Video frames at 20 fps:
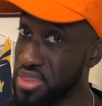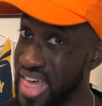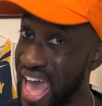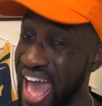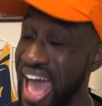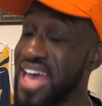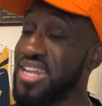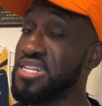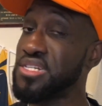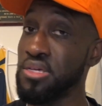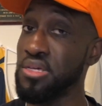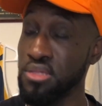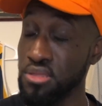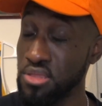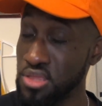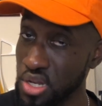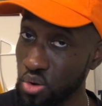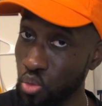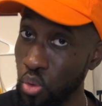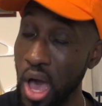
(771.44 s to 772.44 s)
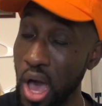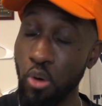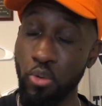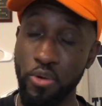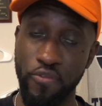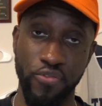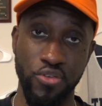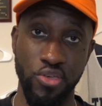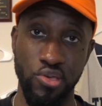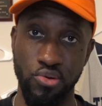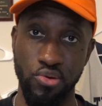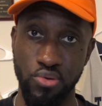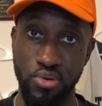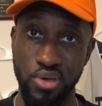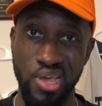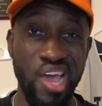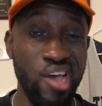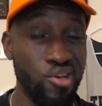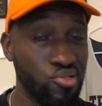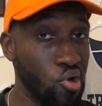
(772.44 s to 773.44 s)
that doesn't sit well with you.
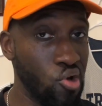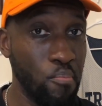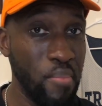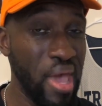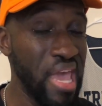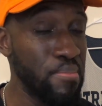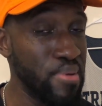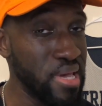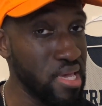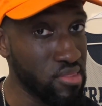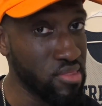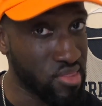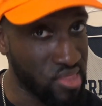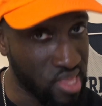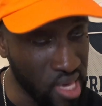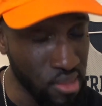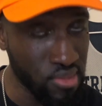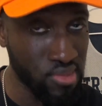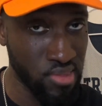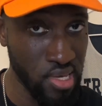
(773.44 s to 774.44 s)
So maybe this